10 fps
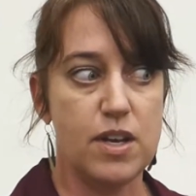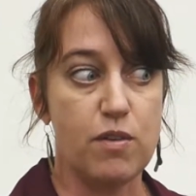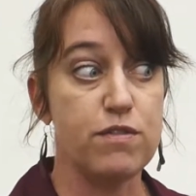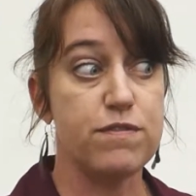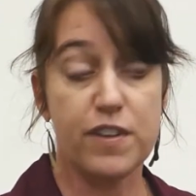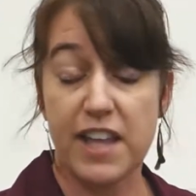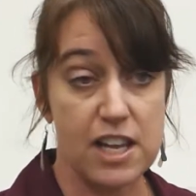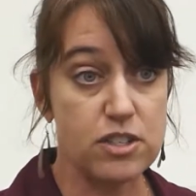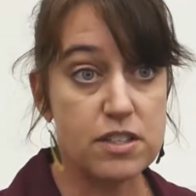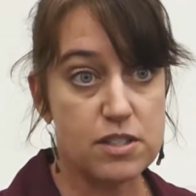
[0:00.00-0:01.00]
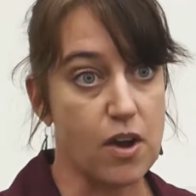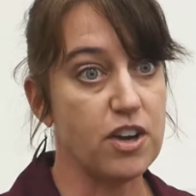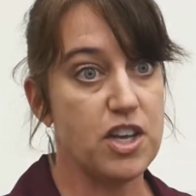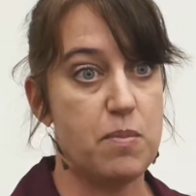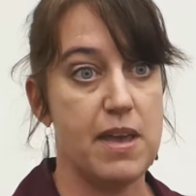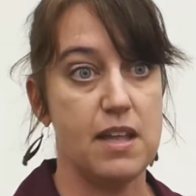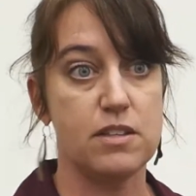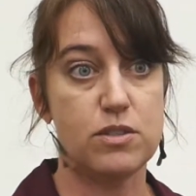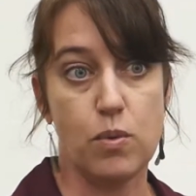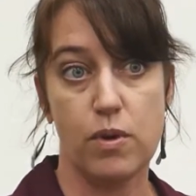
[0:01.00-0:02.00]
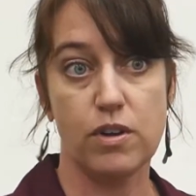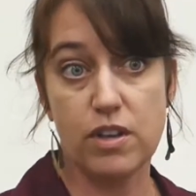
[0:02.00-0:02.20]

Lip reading: fallacious arguments or